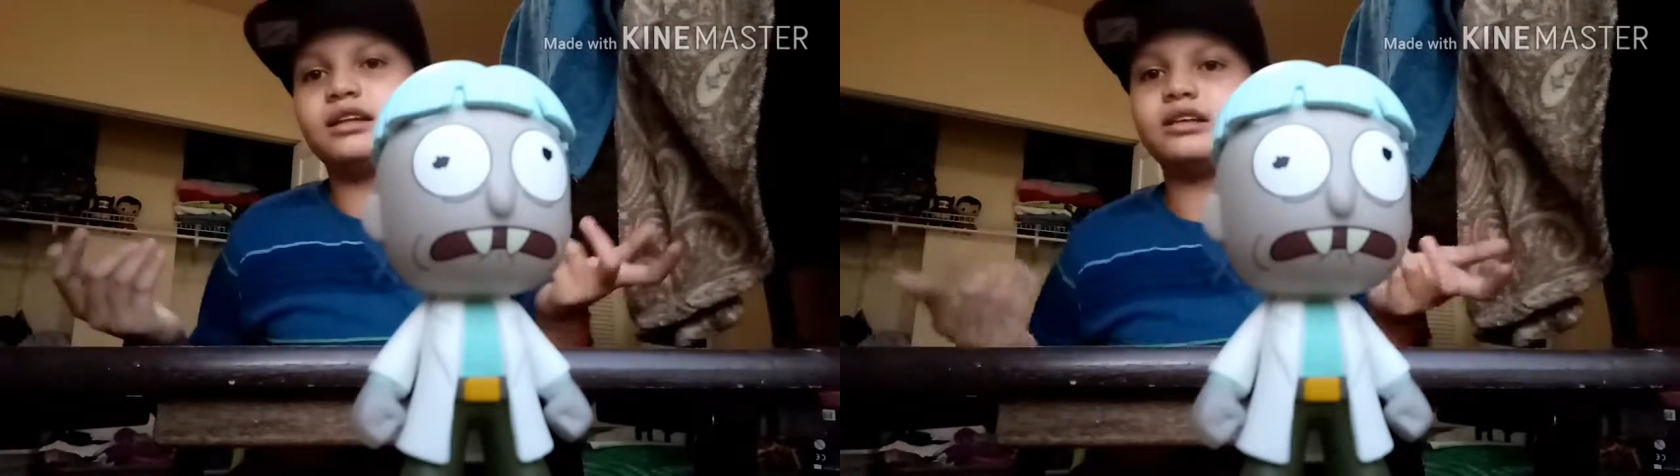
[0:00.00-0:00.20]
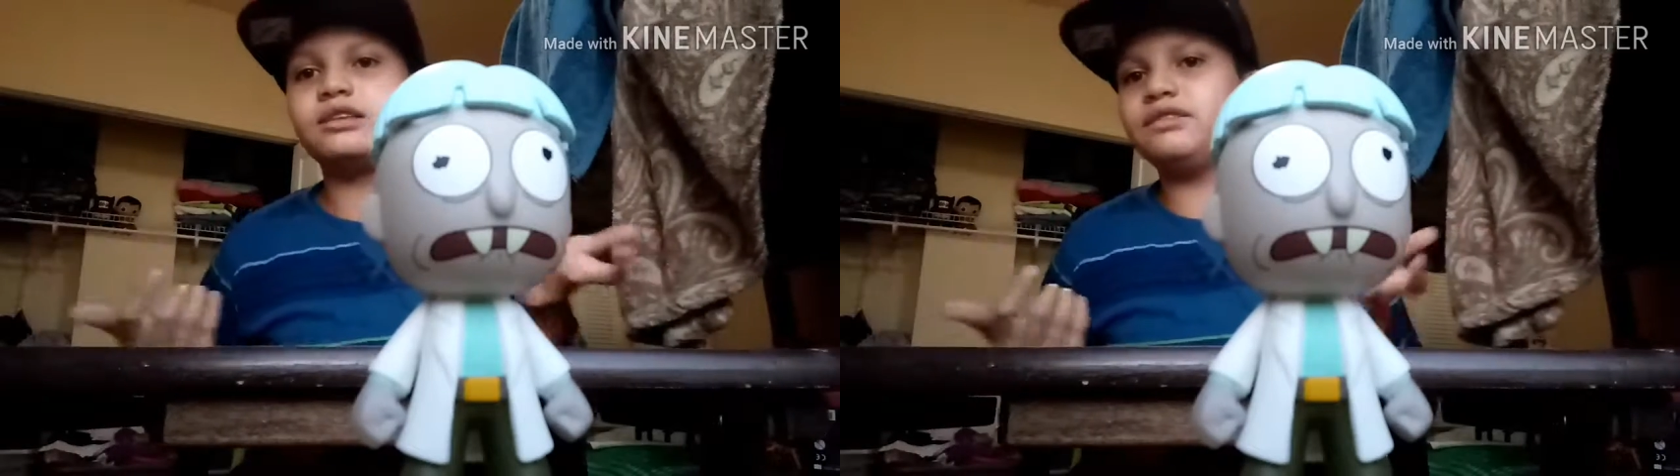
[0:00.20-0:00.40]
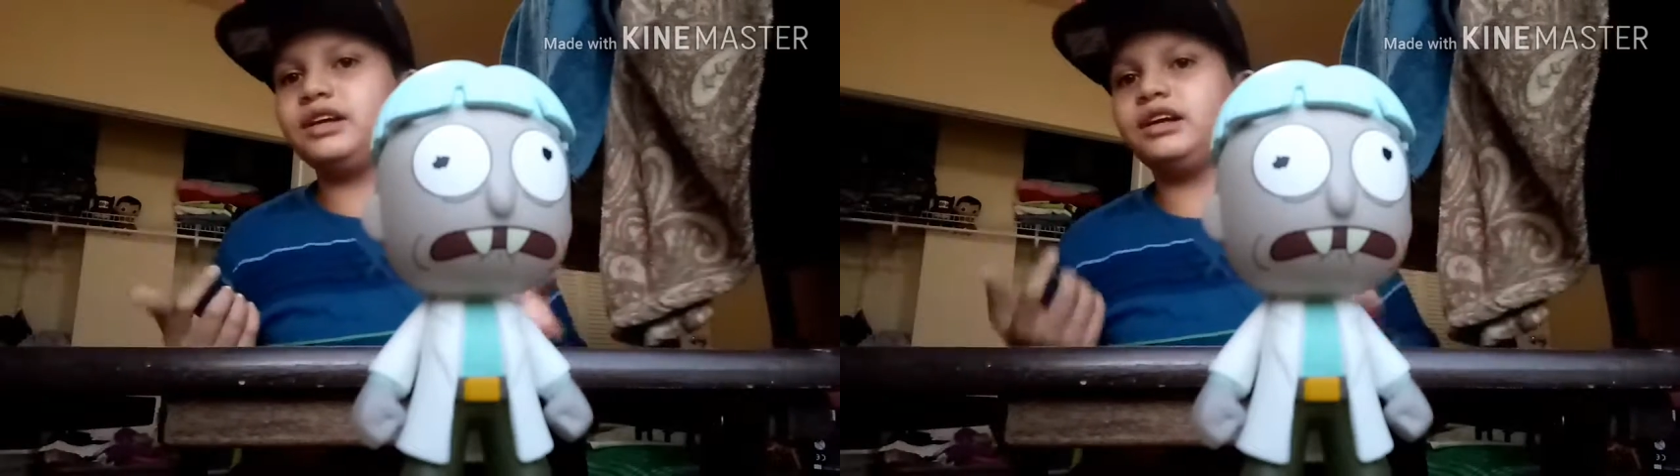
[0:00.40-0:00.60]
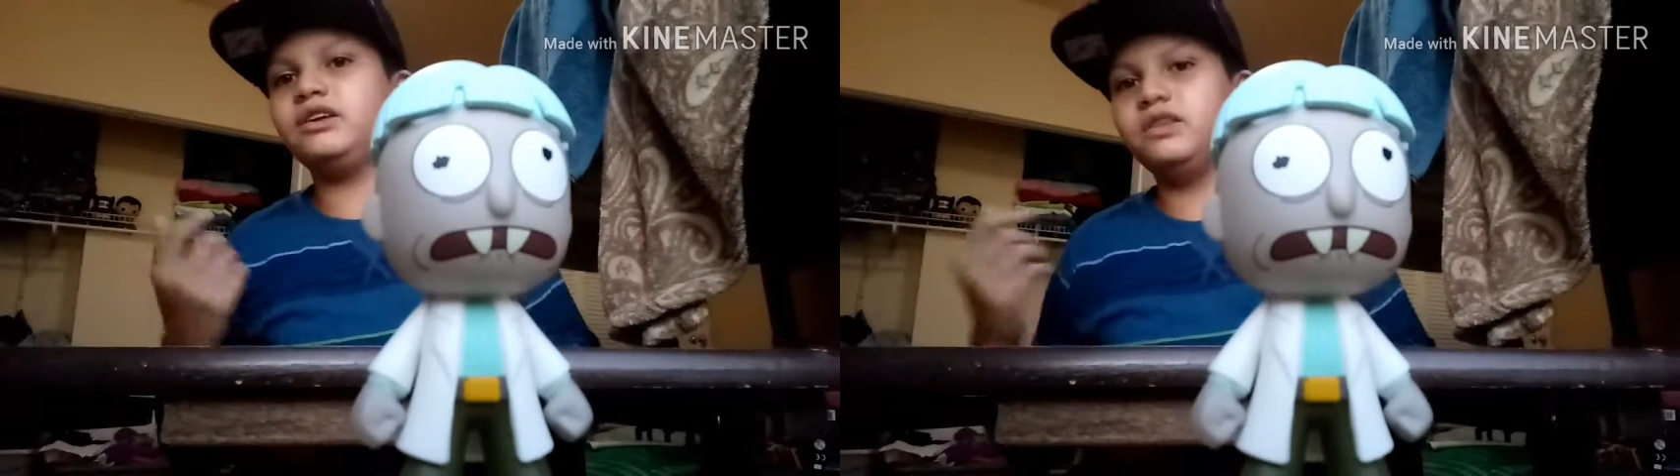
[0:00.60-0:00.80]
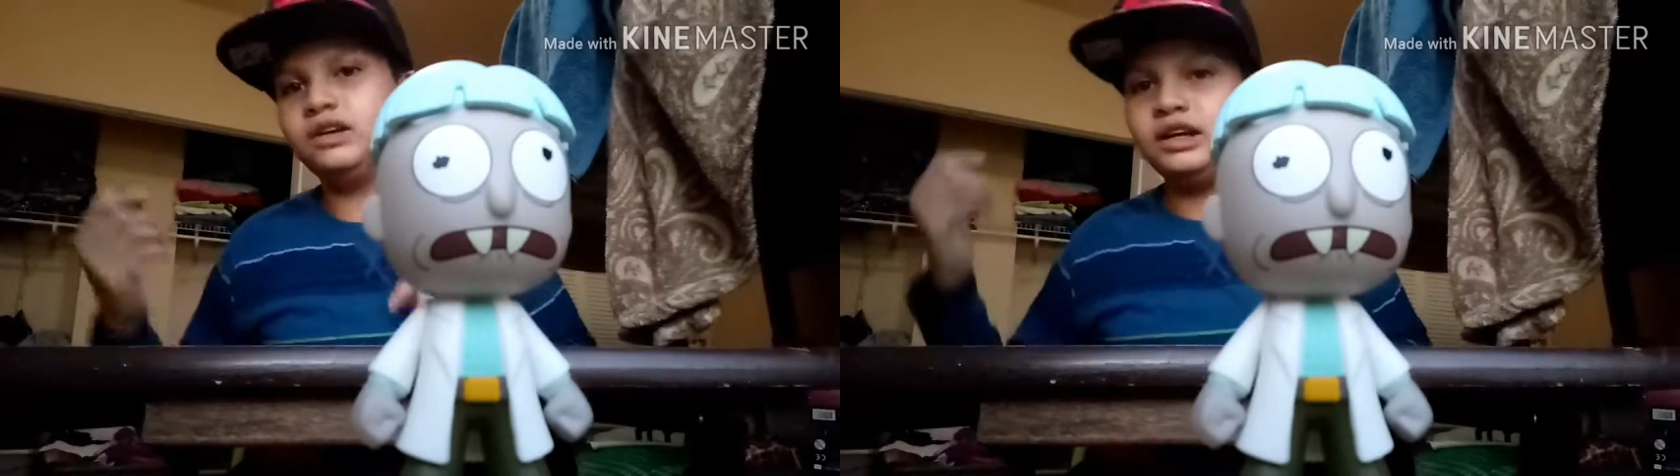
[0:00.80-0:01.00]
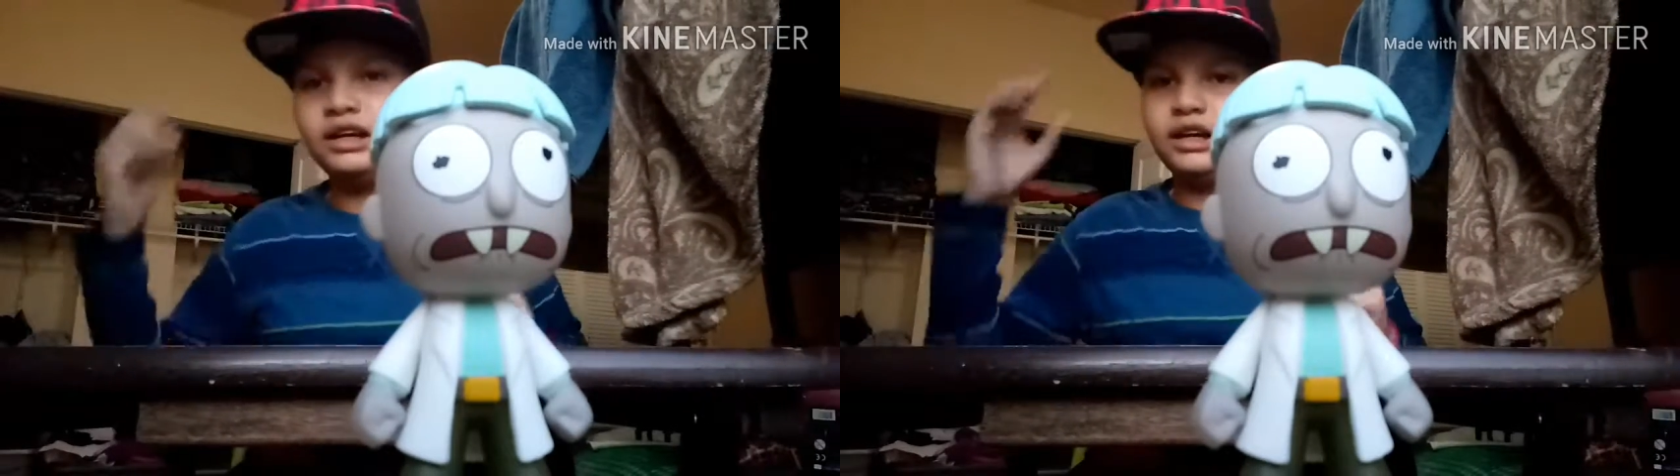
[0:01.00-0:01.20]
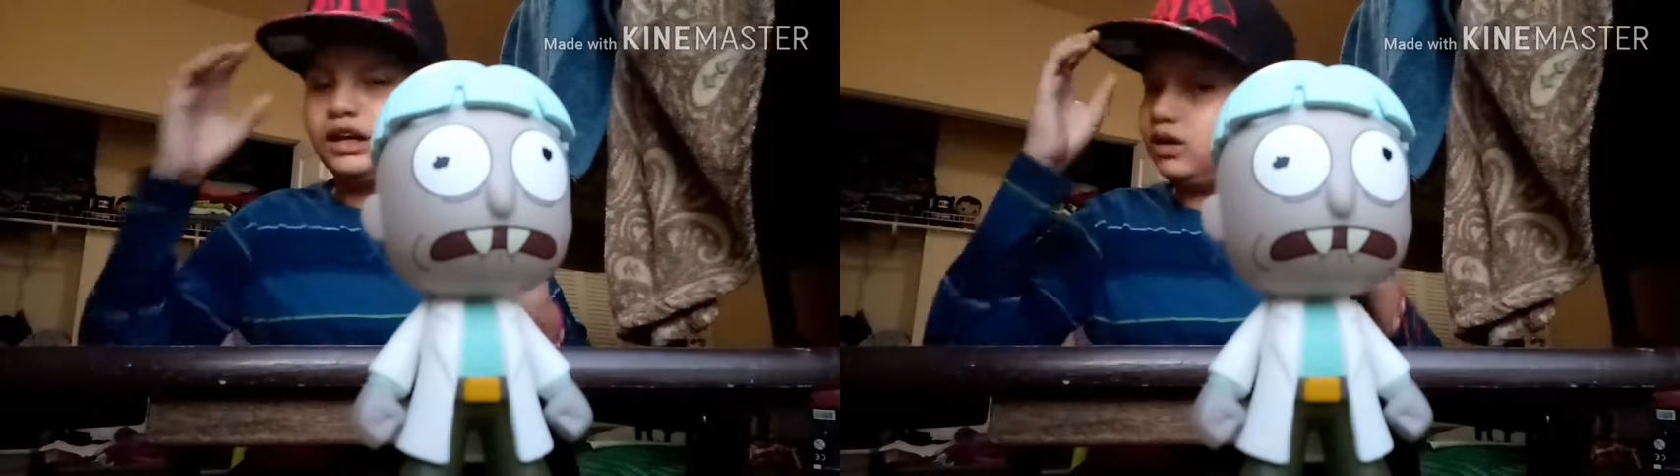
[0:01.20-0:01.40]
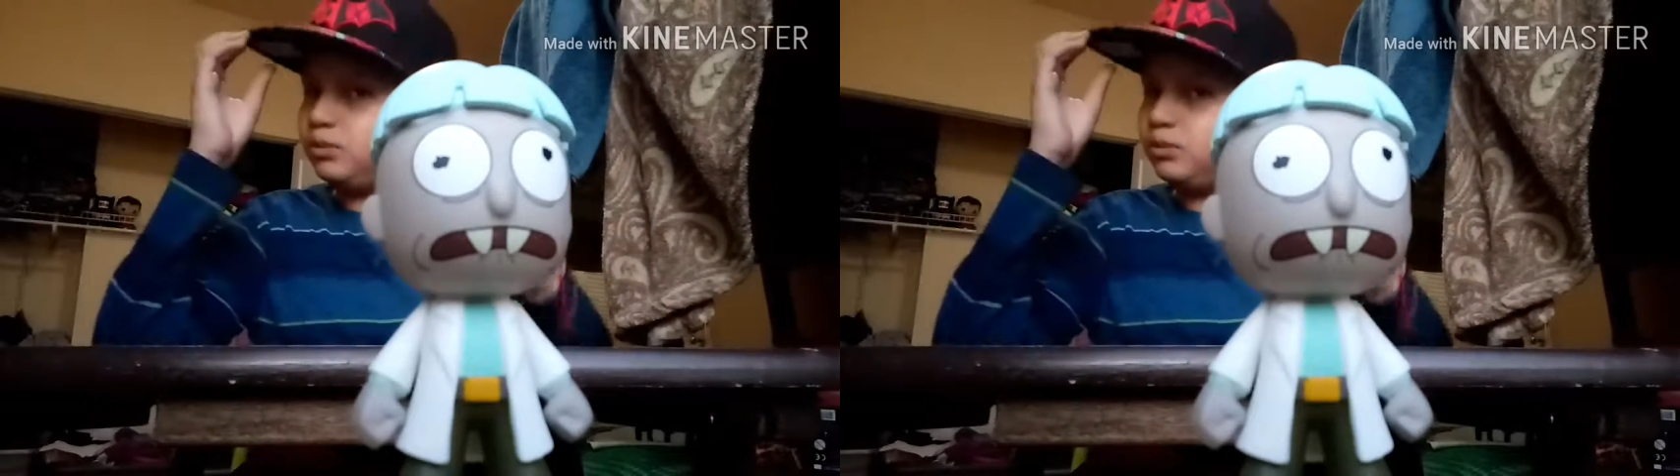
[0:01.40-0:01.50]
end of the video. I